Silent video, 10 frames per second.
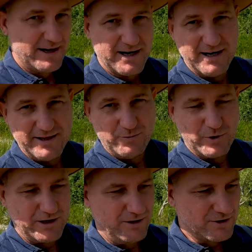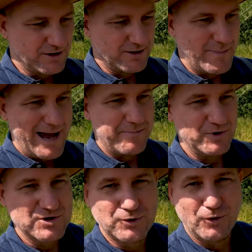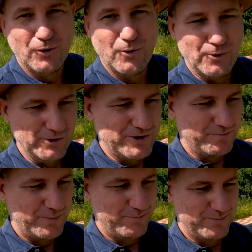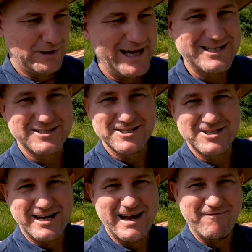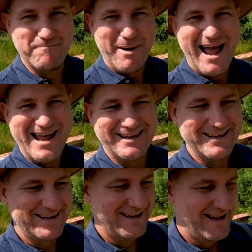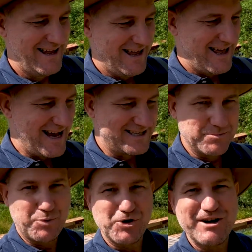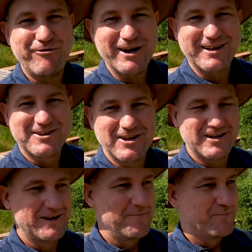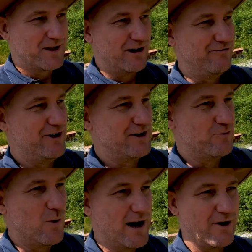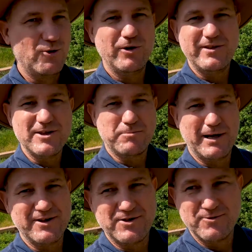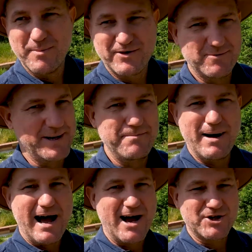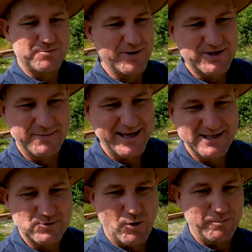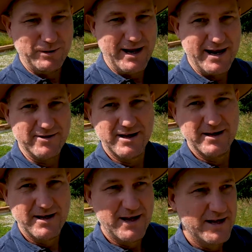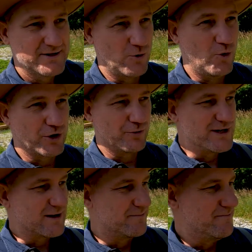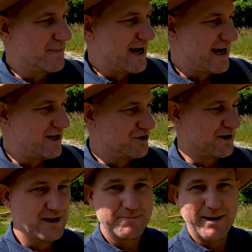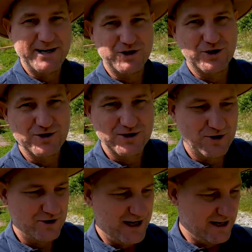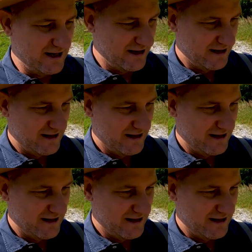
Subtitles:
And then when I looked at the map and saw all the places that have bang as the prefix, I figured, wow, all of these places must have been marsh, must have been swampland. So water is a major concern here